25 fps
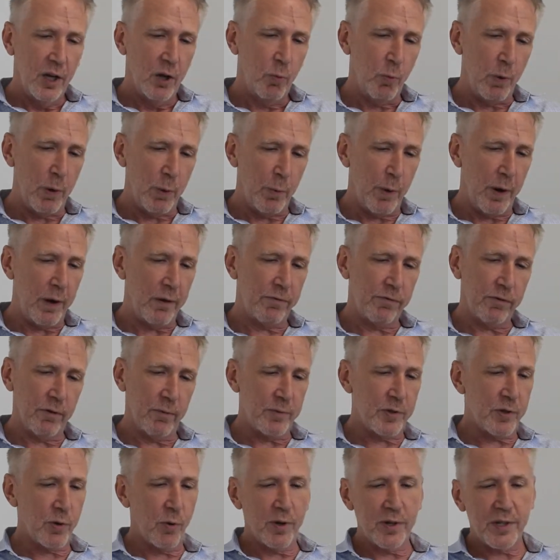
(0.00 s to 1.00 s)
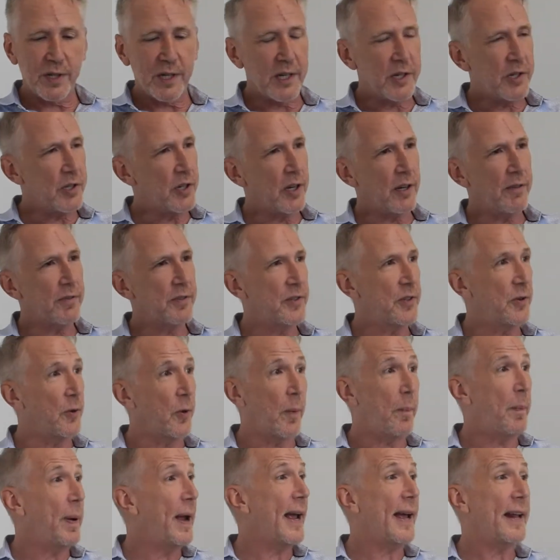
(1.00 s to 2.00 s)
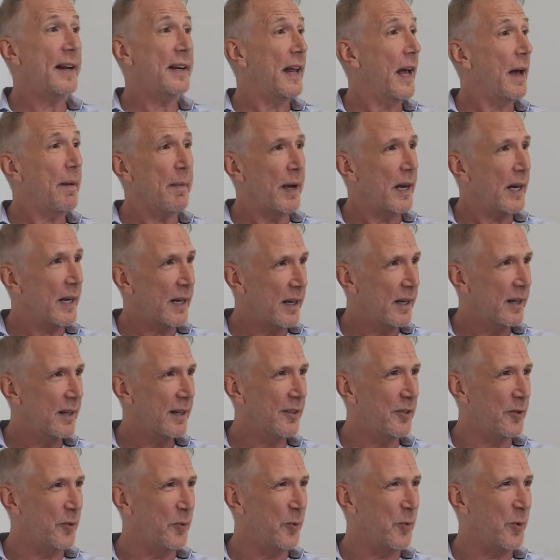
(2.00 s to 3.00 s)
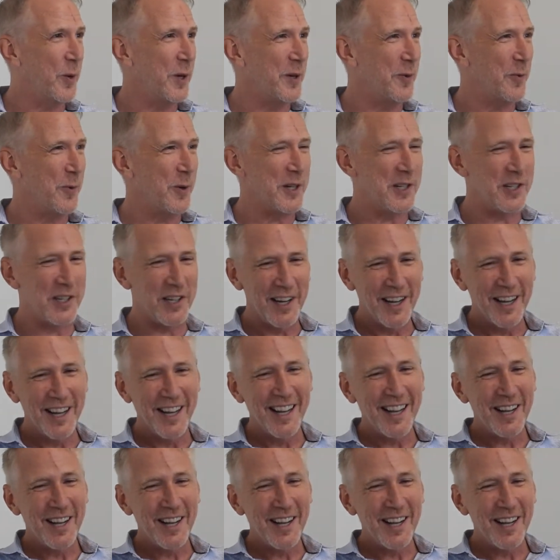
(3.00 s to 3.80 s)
We went from sourcing shifts to a pandemic, which